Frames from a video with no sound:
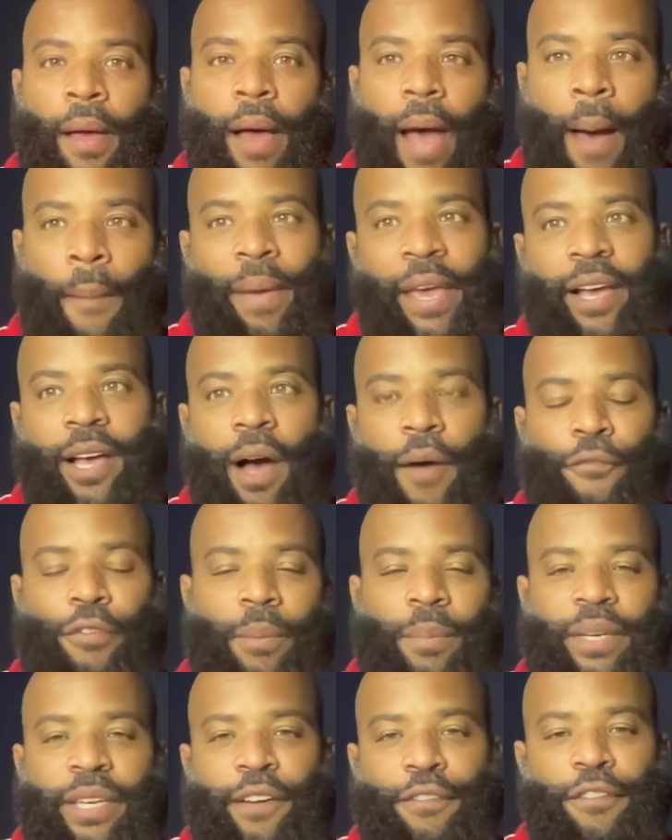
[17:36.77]
I may come
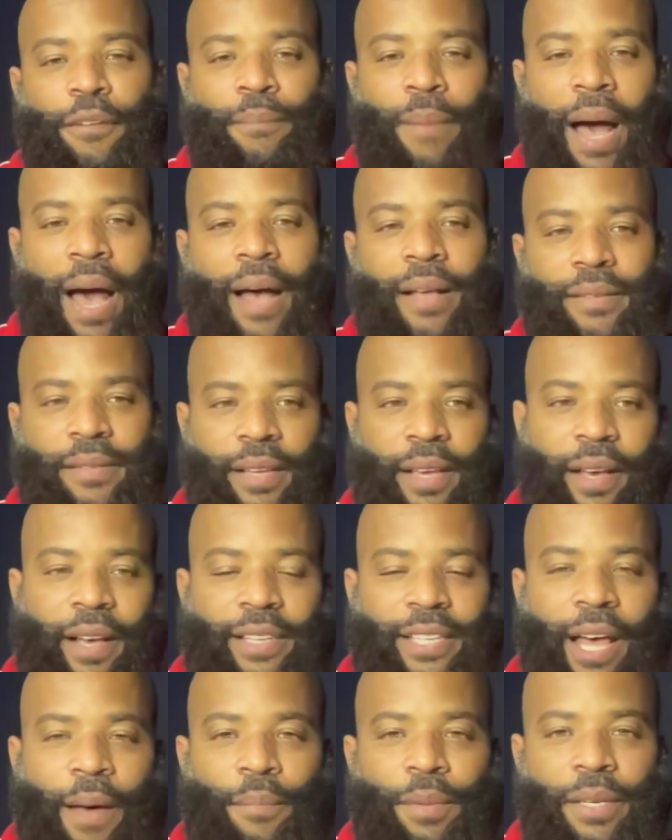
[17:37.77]
from a different mindset
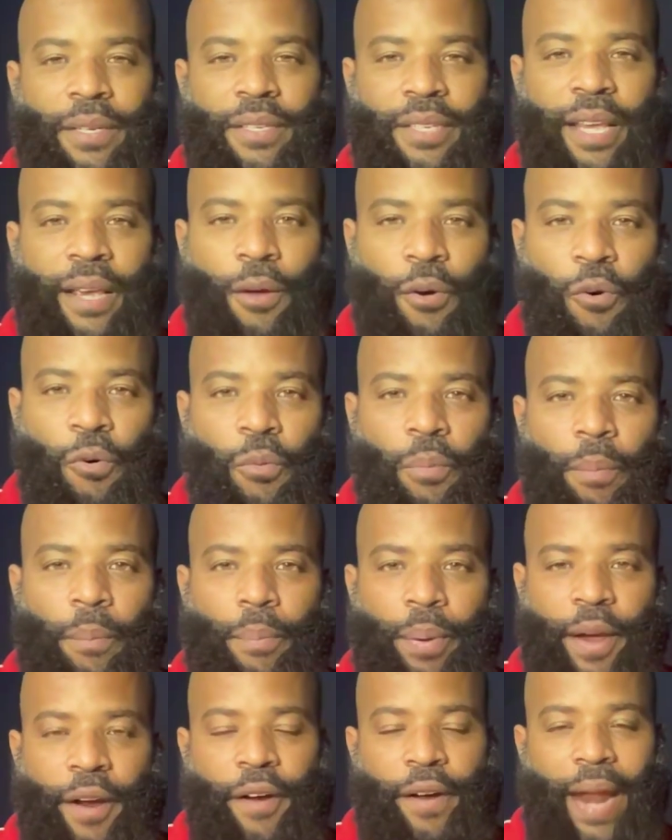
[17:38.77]
because I'm in a single
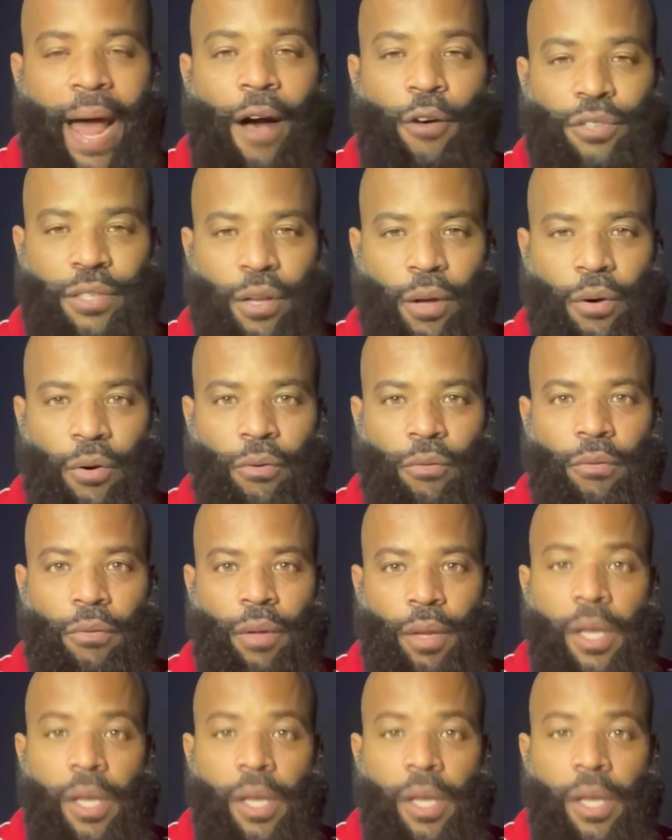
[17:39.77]
parent household.